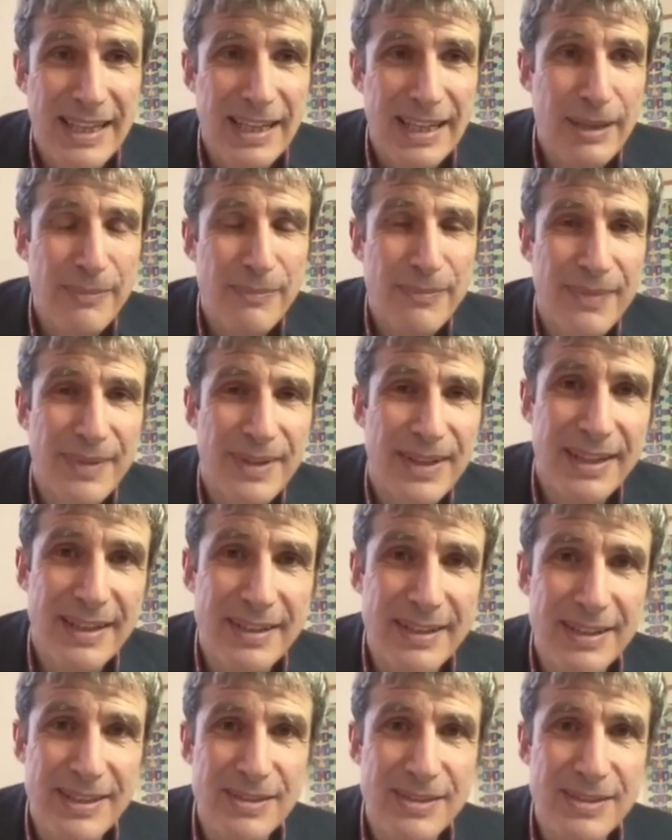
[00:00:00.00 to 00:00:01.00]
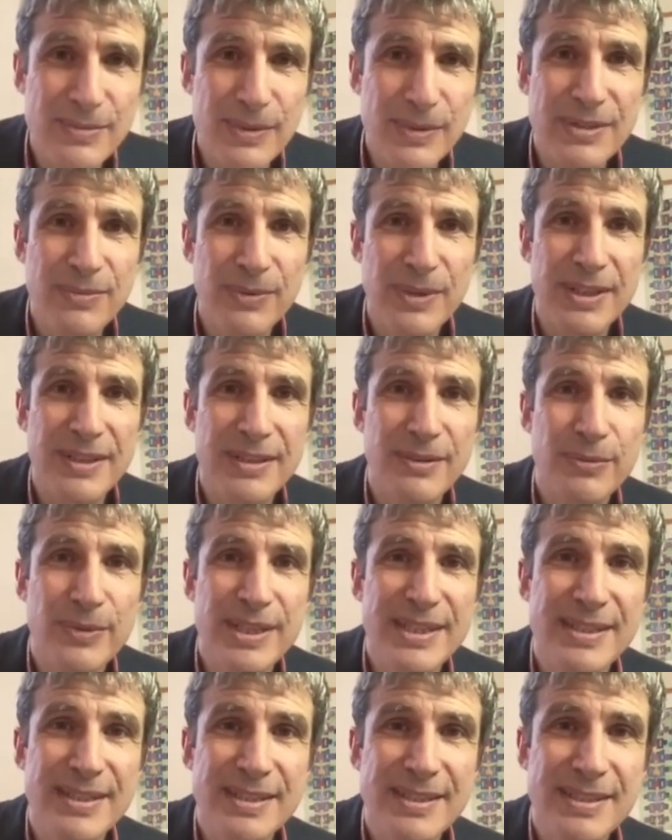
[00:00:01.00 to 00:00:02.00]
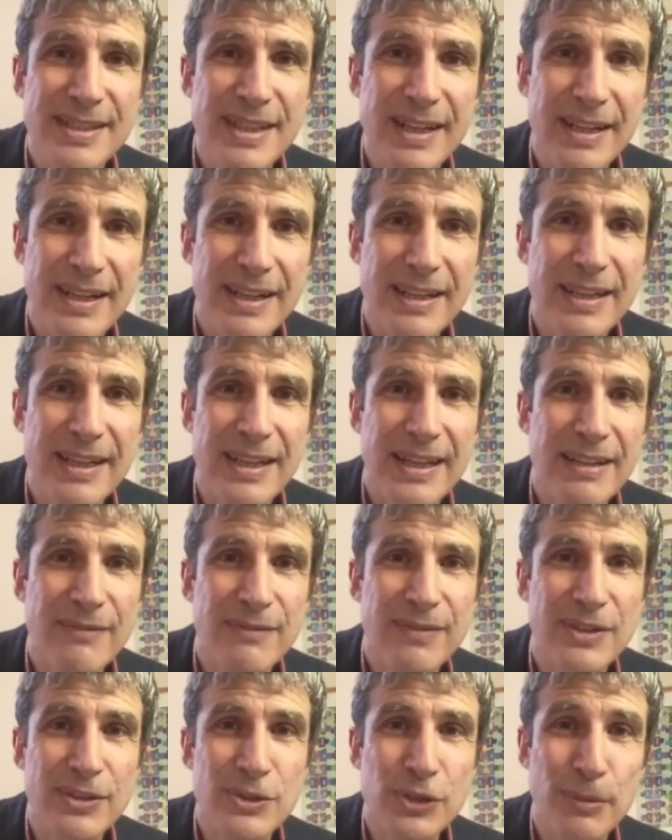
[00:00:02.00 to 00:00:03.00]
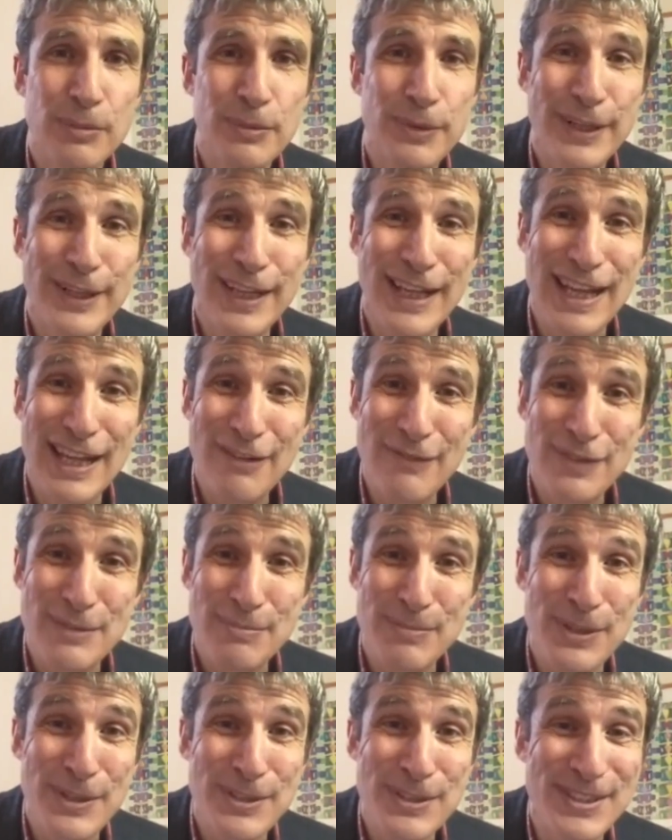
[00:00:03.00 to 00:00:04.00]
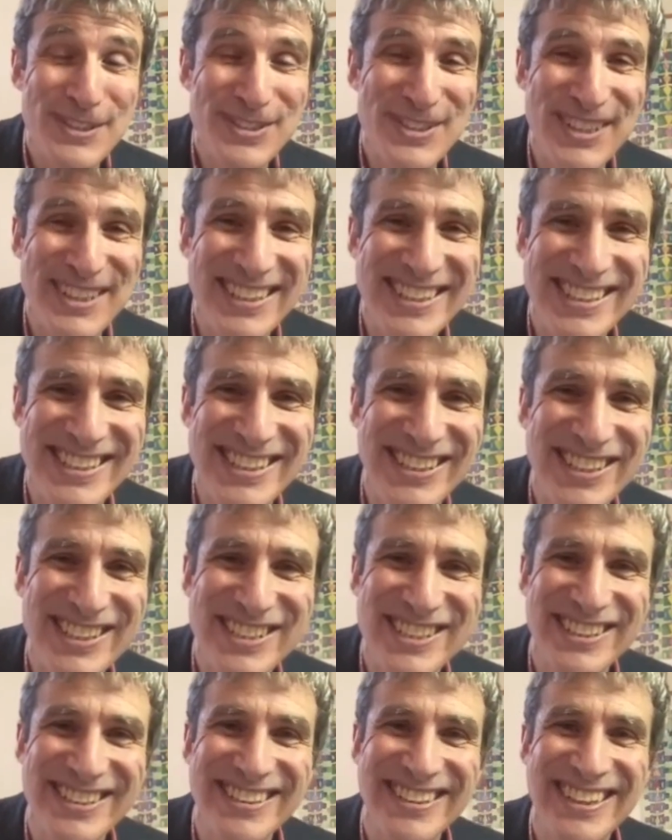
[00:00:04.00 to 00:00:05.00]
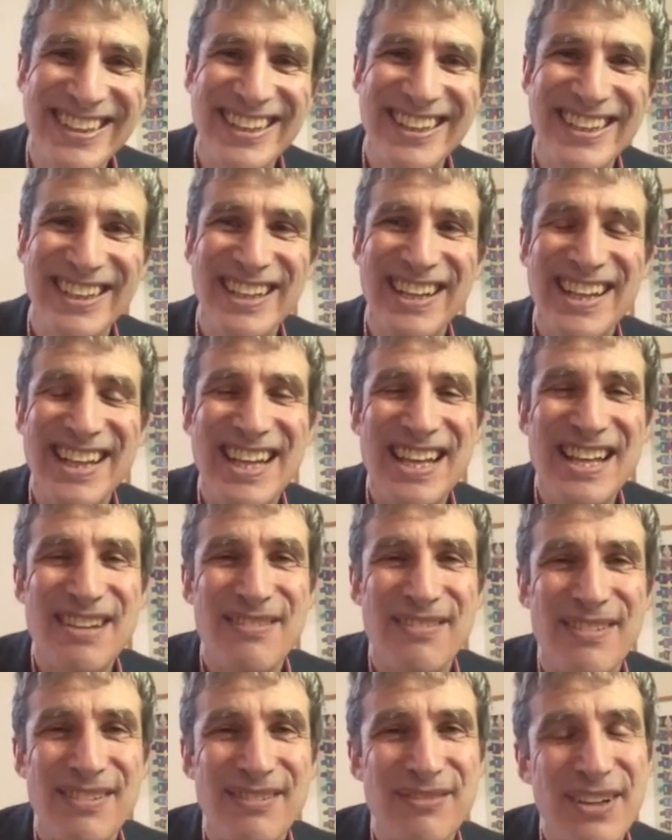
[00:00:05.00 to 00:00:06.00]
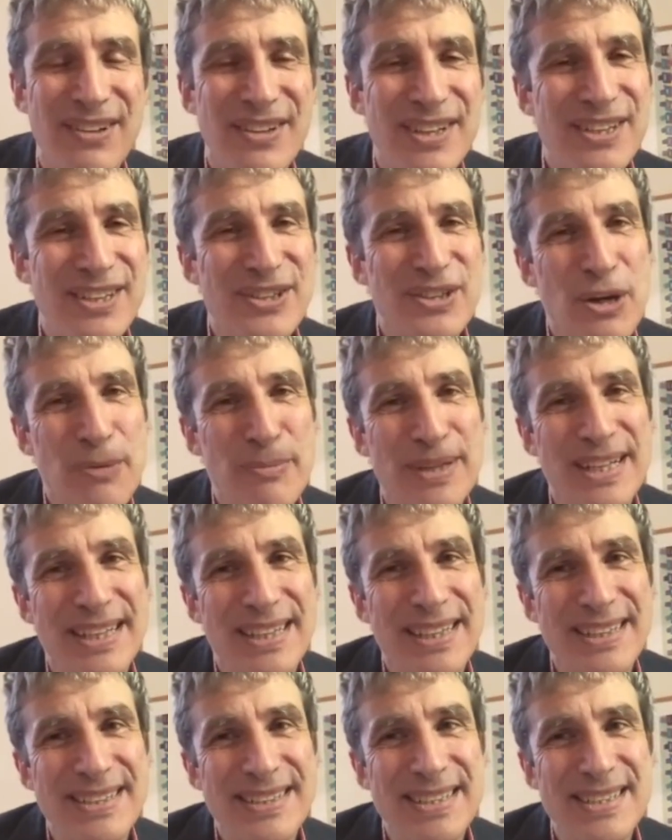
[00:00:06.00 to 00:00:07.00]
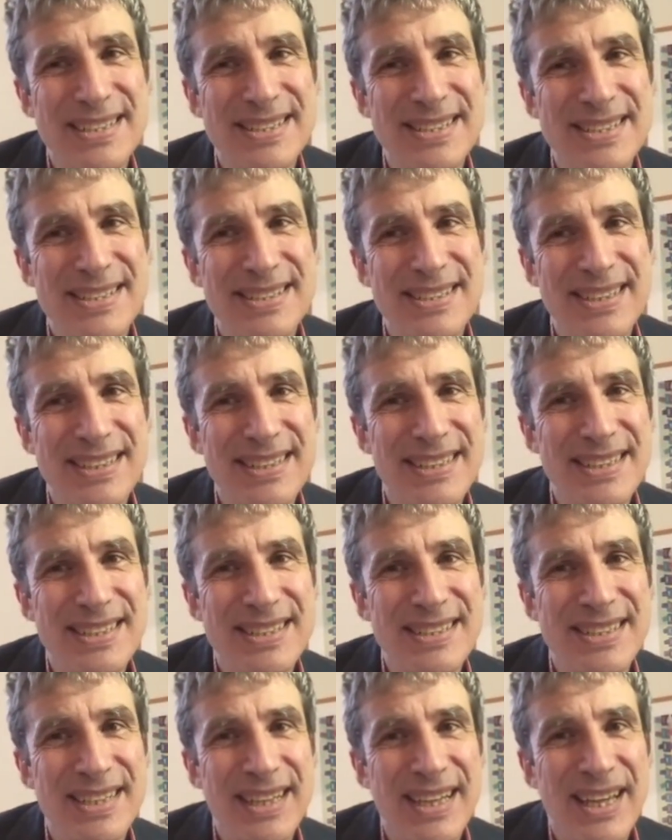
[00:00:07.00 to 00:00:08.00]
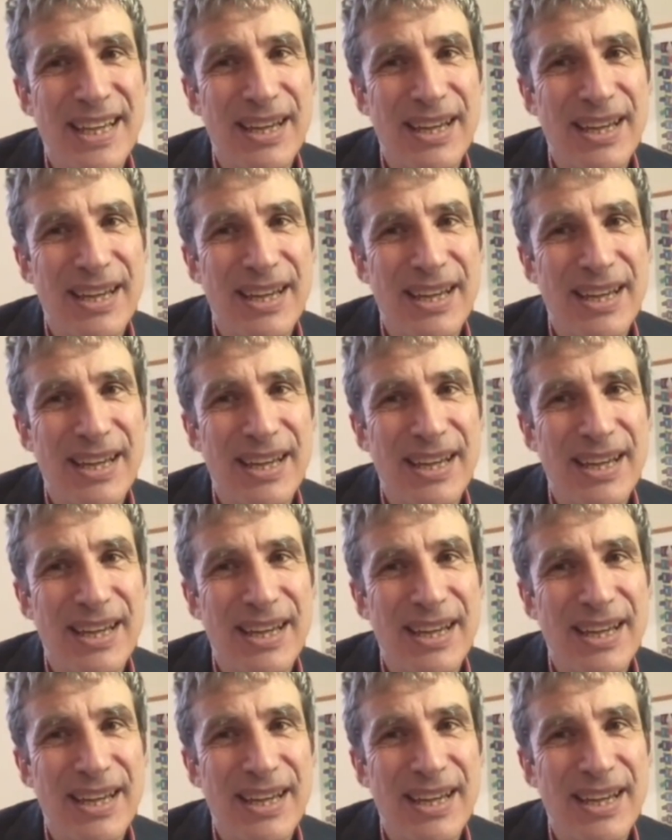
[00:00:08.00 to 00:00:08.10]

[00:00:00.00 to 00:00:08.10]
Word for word: um, it's, it's, one of the reasons that I have the job that I have is because I treat this condition uh, very commonly it is it is